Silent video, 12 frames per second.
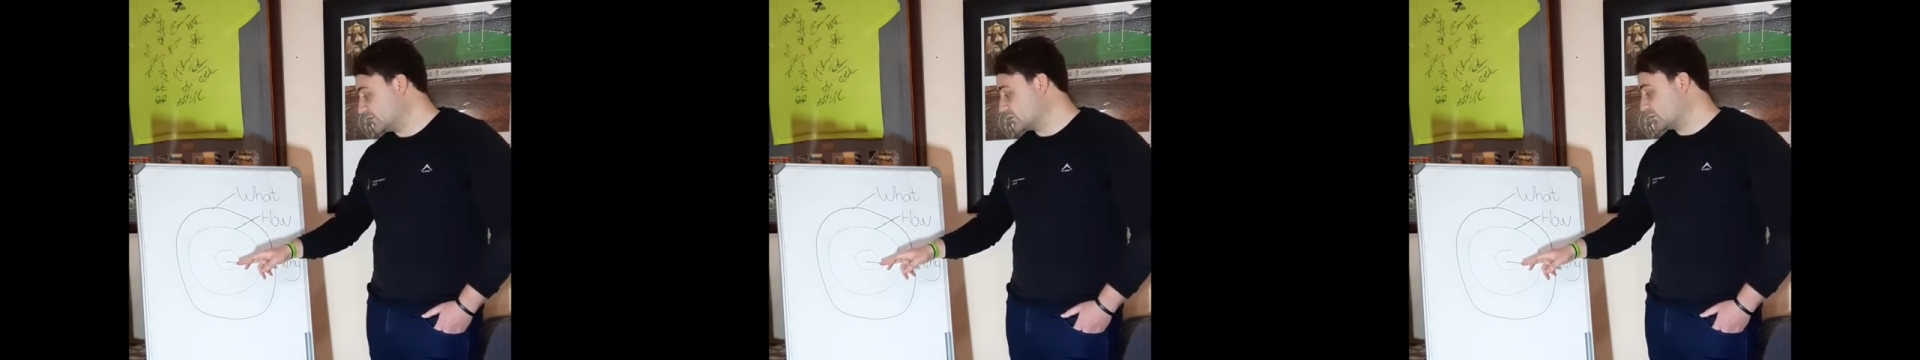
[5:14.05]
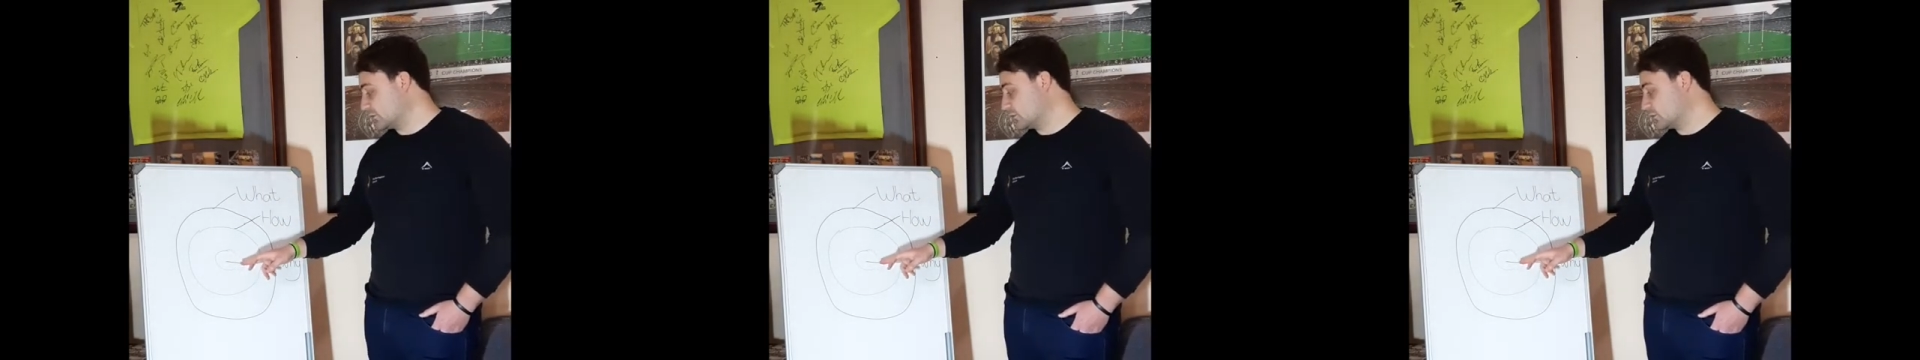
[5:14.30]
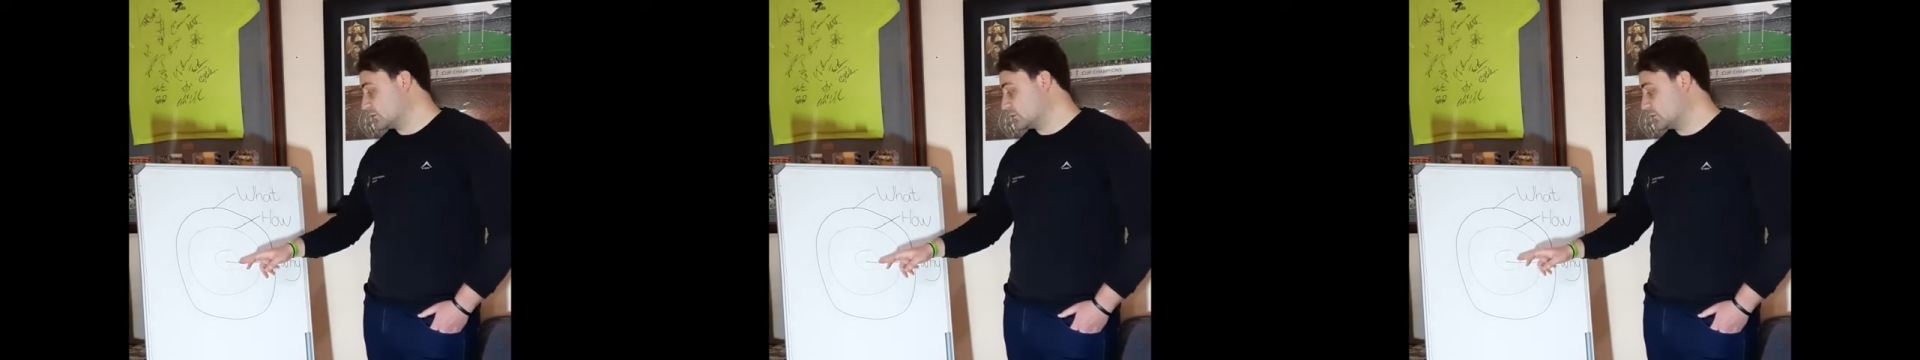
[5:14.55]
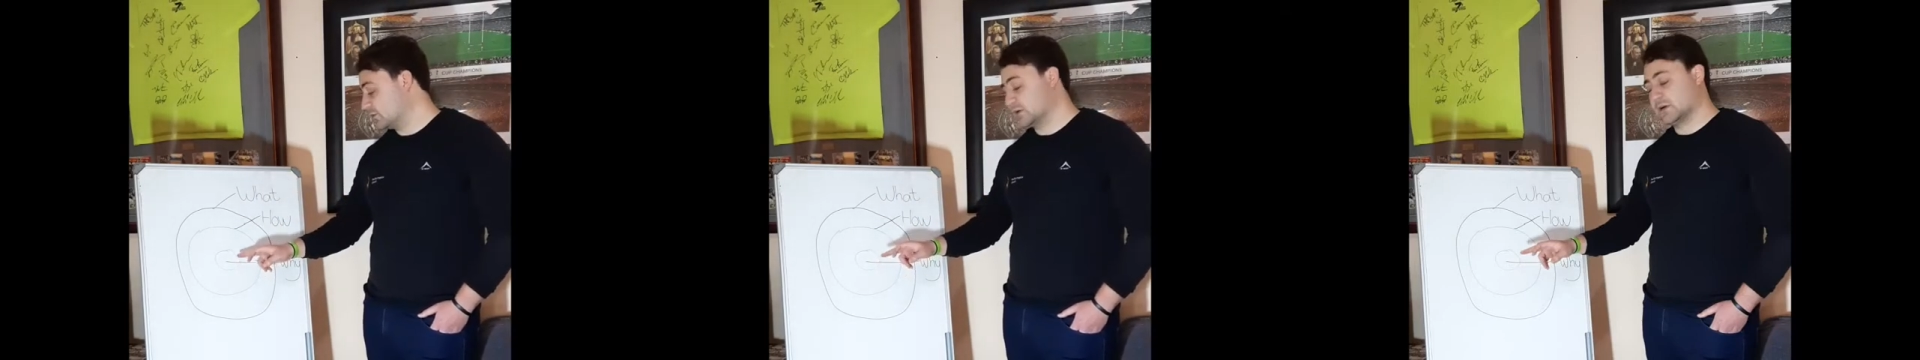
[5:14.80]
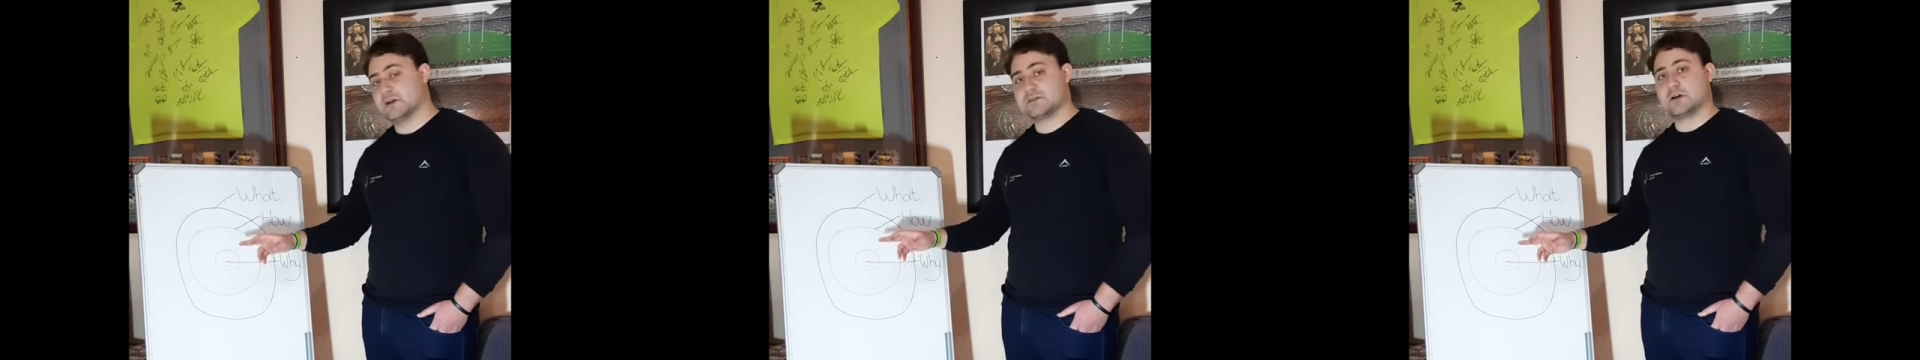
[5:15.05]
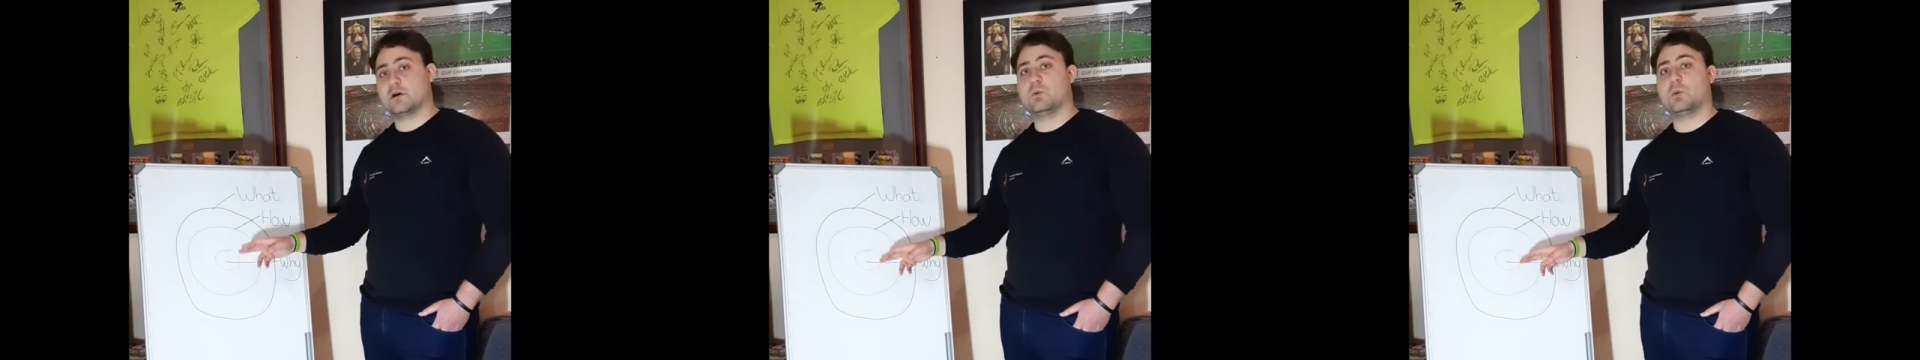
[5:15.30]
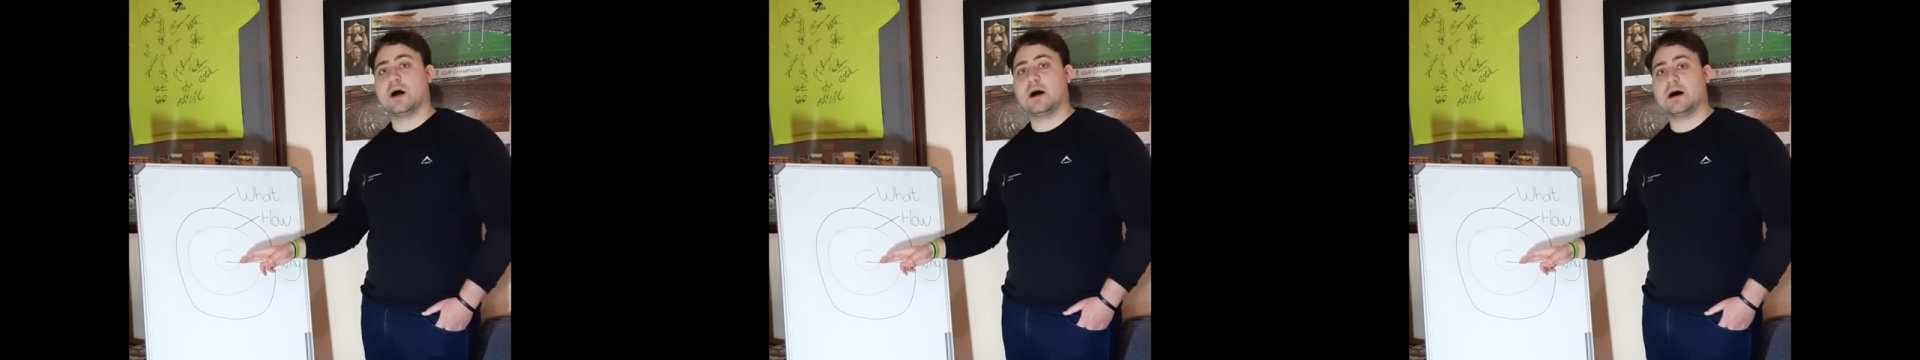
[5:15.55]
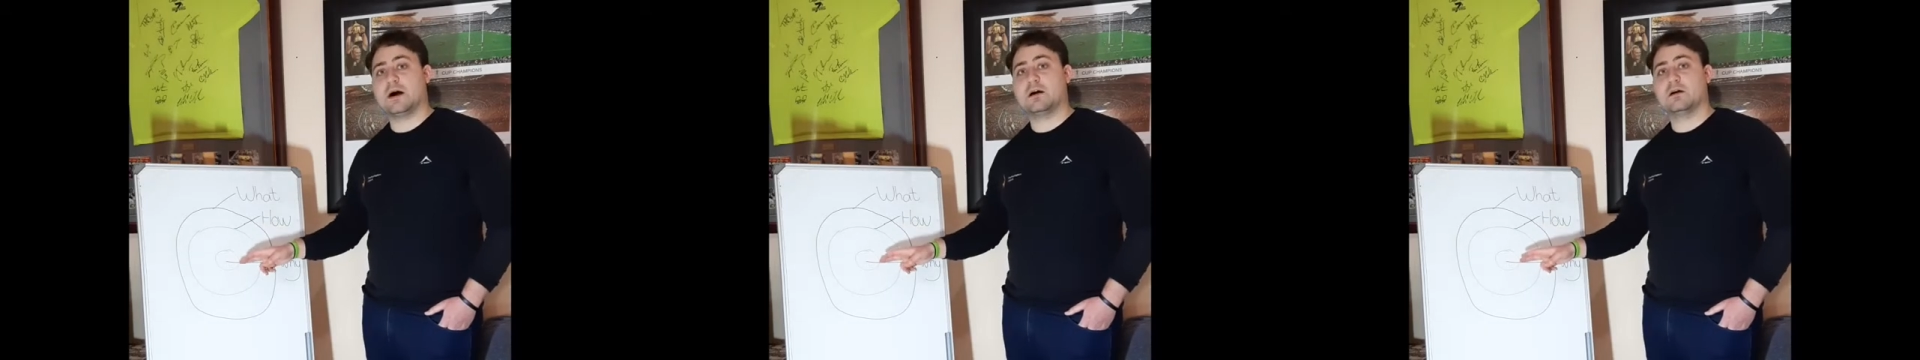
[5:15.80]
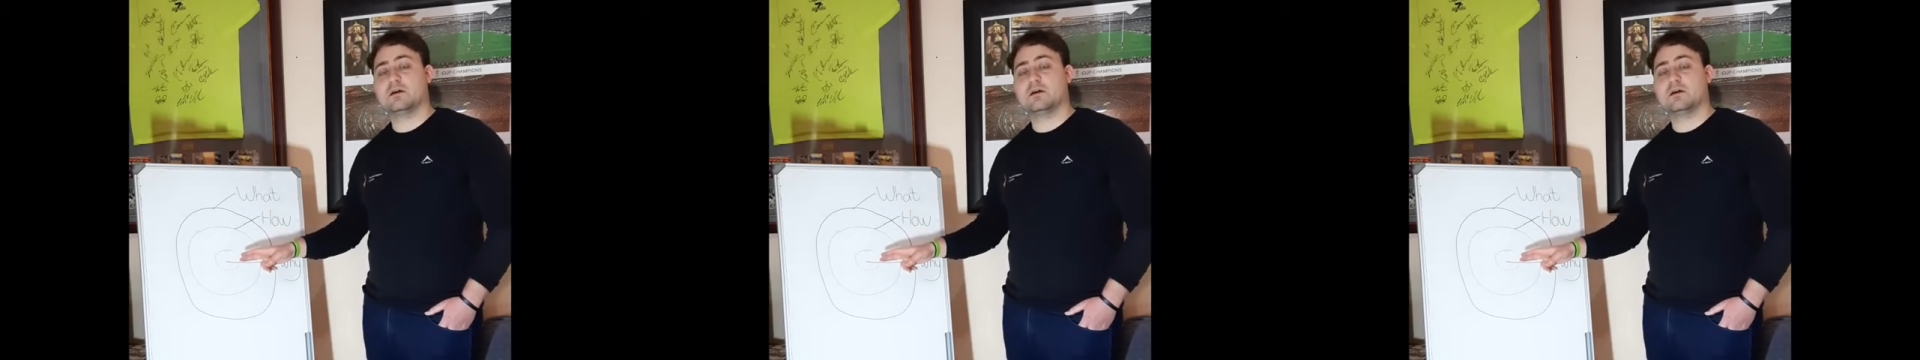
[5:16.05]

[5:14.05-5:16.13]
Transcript: circle, it's our why.